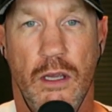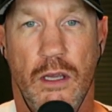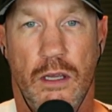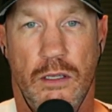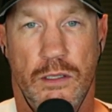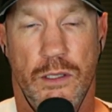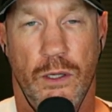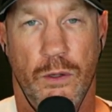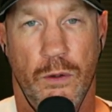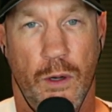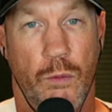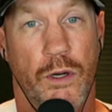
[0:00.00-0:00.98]

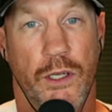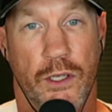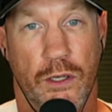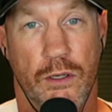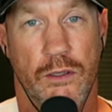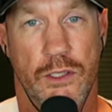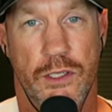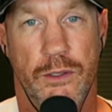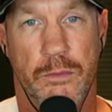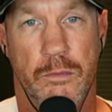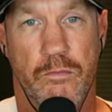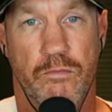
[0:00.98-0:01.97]
So I want to encourage
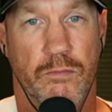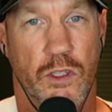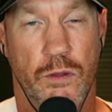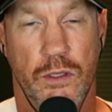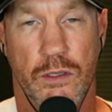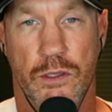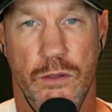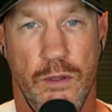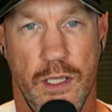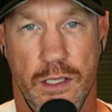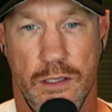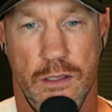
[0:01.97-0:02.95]
you. You can do
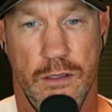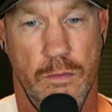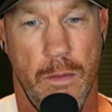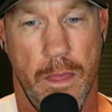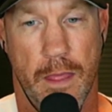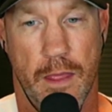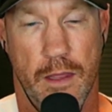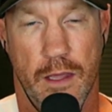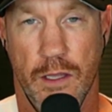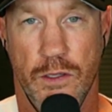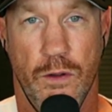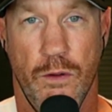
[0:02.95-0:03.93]
this
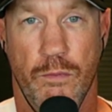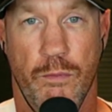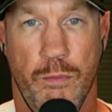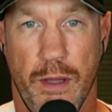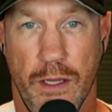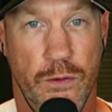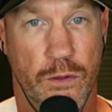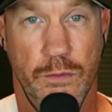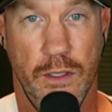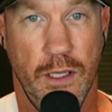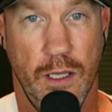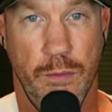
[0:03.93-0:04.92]
in your bedroom
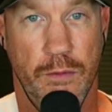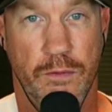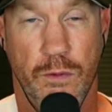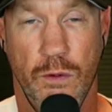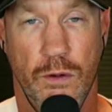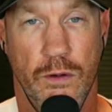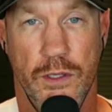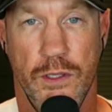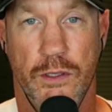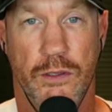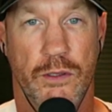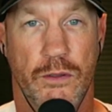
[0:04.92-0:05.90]
the night before. You
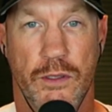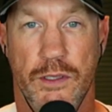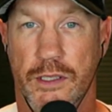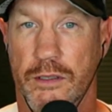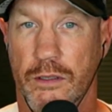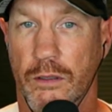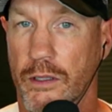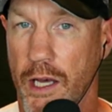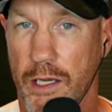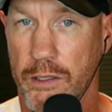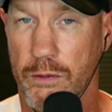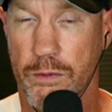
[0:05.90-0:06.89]
can do this in the
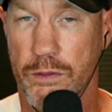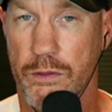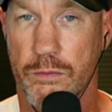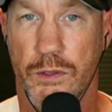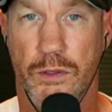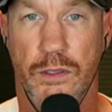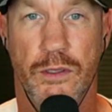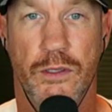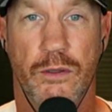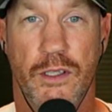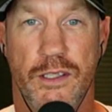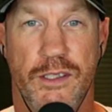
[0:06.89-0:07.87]
locker room. You can
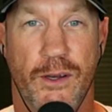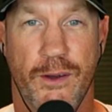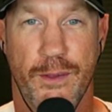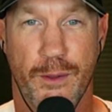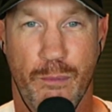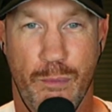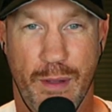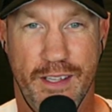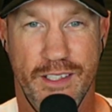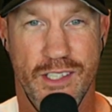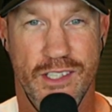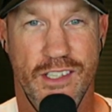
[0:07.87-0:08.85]
do this on the
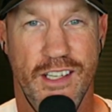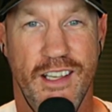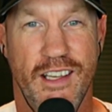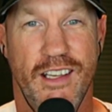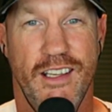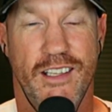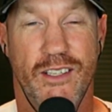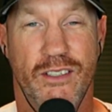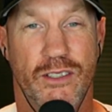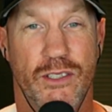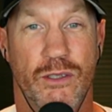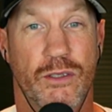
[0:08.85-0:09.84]
bench. You
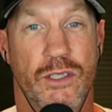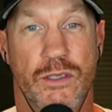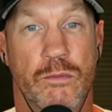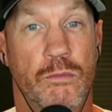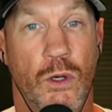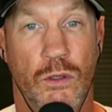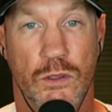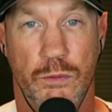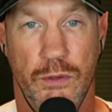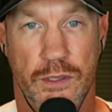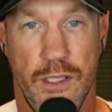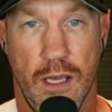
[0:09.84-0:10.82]
can do this
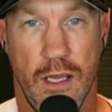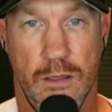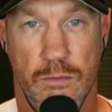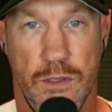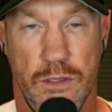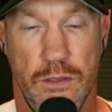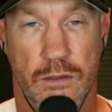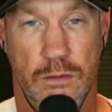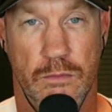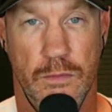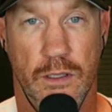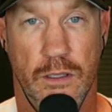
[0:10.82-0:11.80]
multiple times
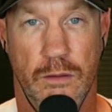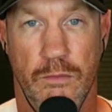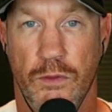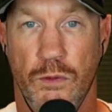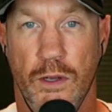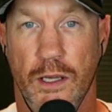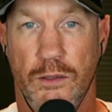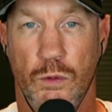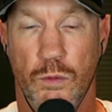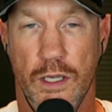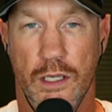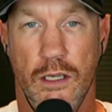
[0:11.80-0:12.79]
throughout the
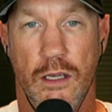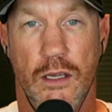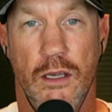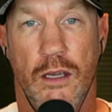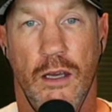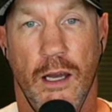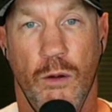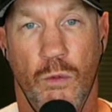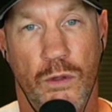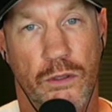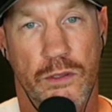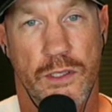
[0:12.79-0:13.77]
week. I
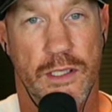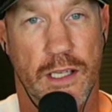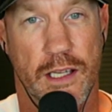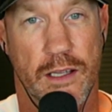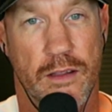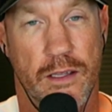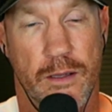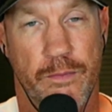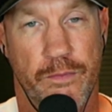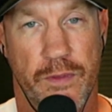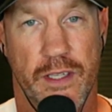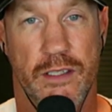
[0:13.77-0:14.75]
will say that
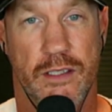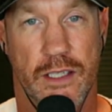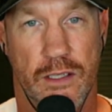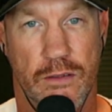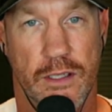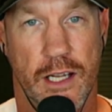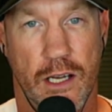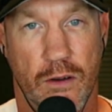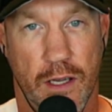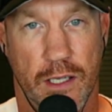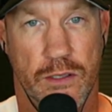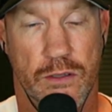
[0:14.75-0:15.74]
this here and now
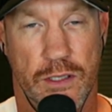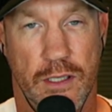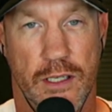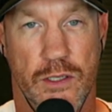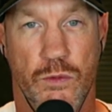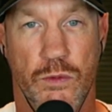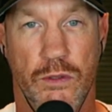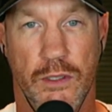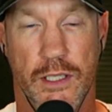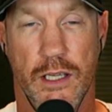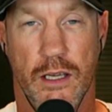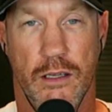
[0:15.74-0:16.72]
exercise
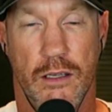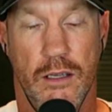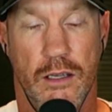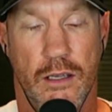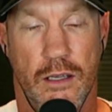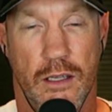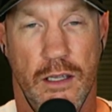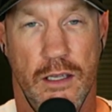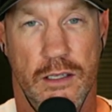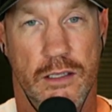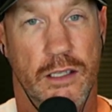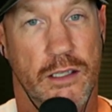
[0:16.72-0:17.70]
really
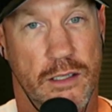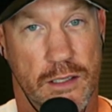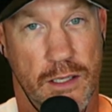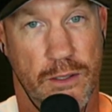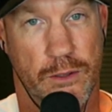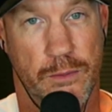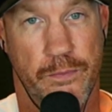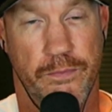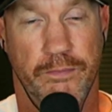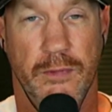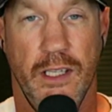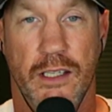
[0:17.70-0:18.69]
is a skill,
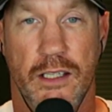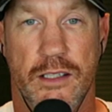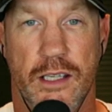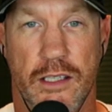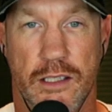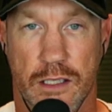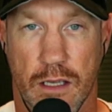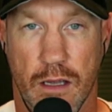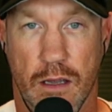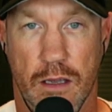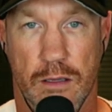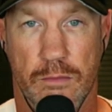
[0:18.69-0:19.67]
and it takes
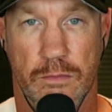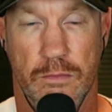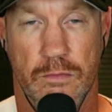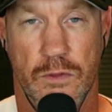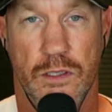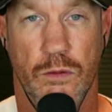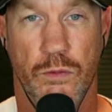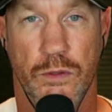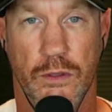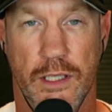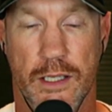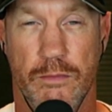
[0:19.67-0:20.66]
time to
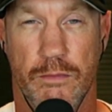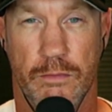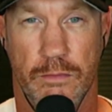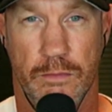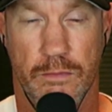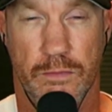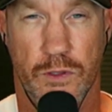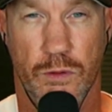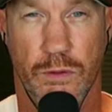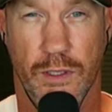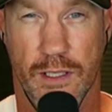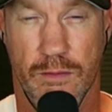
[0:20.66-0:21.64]
really
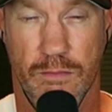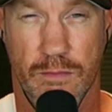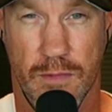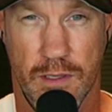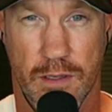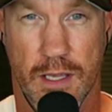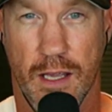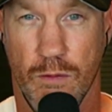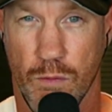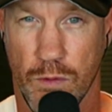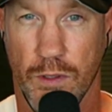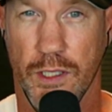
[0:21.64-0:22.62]
get
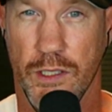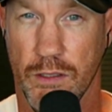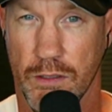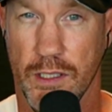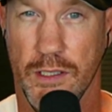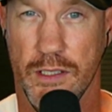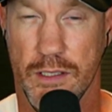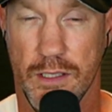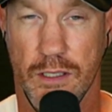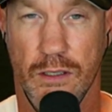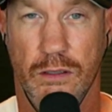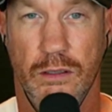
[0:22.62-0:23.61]
really good at the
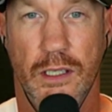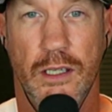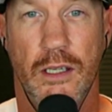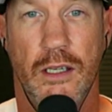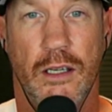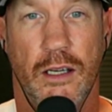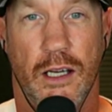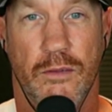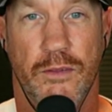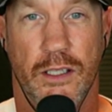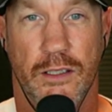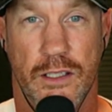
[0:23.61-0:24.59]
skill. I've
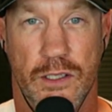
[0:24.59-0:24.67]
done this